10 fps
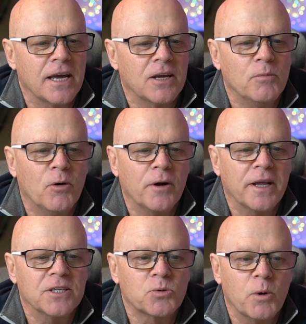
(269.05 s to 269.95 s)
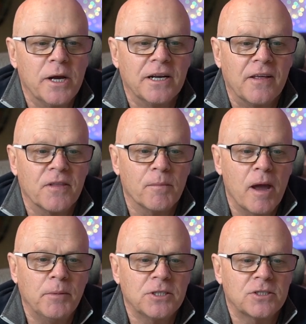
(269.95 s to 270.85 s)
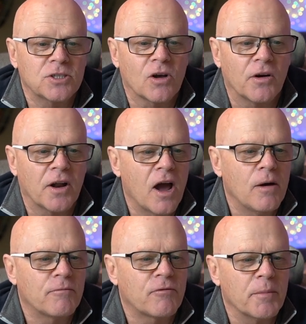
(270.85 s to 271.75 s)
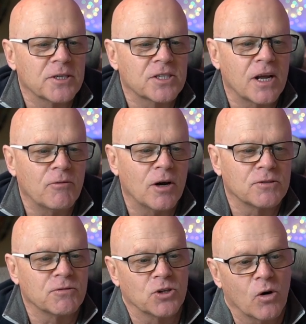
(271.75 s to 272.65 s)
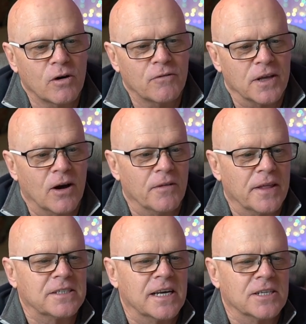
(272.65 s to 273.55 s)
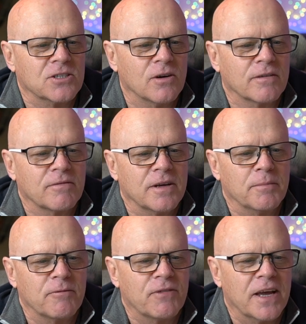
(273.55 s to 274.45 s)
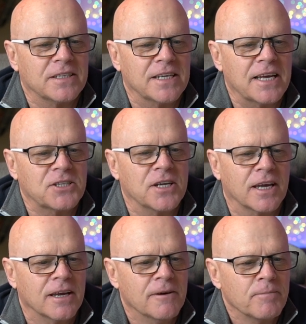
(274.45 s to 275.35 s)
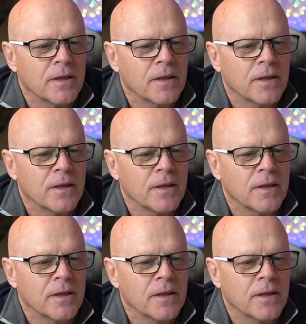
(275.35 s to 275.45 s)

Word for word: A good morning in Sweden at the moment. Just got home from a sunrise photography. Oh, that sounds like it'd be fantastic.